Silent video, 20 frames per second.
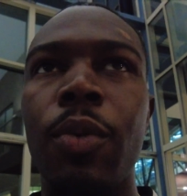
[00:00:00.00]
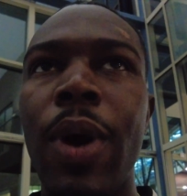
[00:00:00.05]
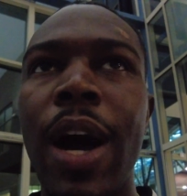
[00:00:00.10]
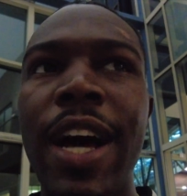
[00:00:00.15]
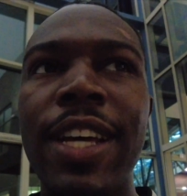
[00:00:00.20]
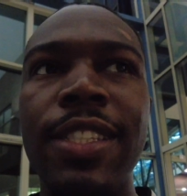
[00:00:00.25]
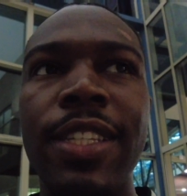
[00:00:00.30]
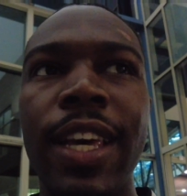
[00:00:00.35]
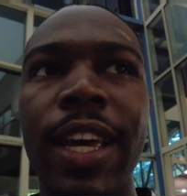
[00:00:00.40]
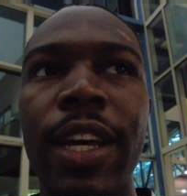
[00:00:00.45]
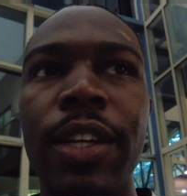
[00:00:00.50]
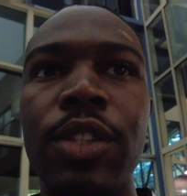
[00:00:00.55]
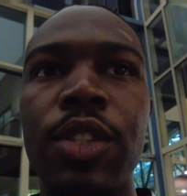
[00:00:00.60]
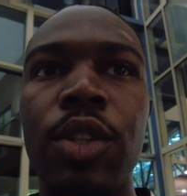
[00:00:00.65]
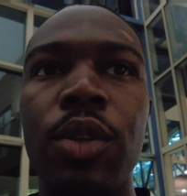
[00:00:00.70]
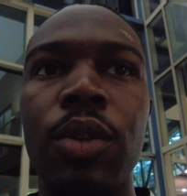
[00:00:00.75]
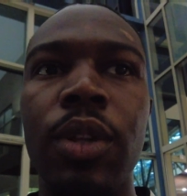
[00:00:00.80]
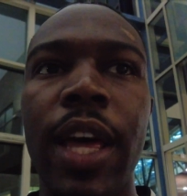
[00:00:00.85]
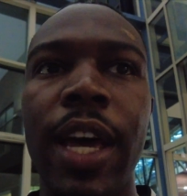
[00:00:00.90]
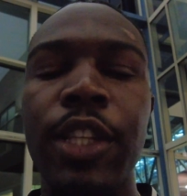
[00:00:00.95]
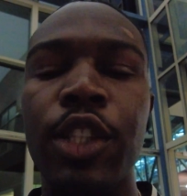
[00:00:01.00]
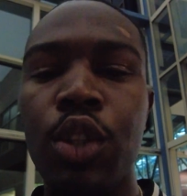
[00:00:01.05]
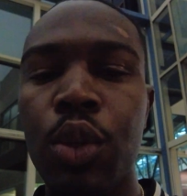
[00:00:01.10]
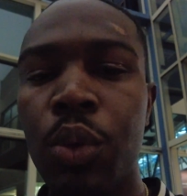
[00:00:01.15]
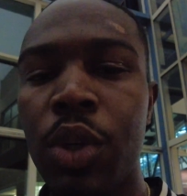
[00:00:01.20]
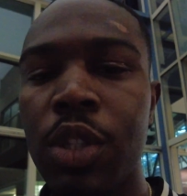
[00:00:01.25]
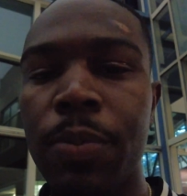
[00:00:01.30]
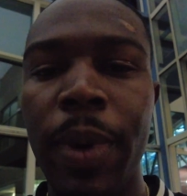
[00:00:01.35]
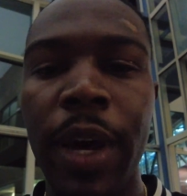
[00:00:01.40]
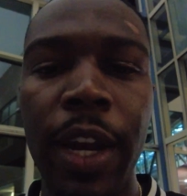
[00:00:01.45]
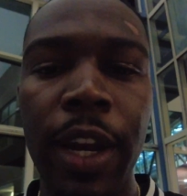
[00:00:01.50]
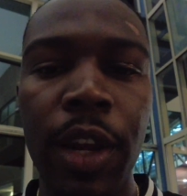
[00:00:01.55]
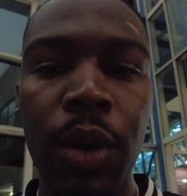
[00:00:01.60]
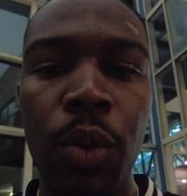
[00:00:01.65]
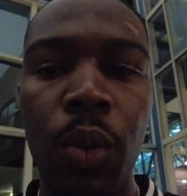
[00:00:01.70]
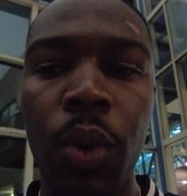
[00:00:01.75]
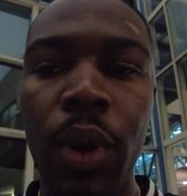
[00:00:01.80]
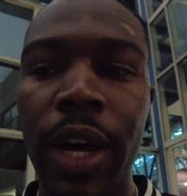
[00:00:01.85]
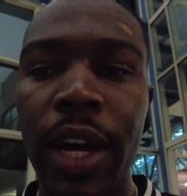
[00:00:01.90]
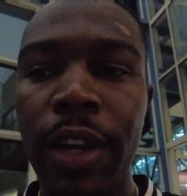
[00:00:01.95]
Wise counsel, like two is better
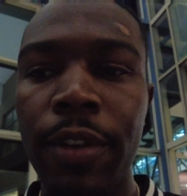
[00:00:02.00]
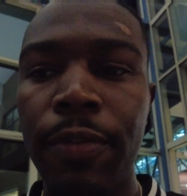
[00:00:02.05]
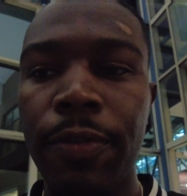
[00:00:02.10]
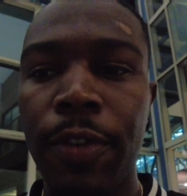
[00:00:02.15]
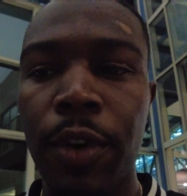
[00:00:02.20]
than one.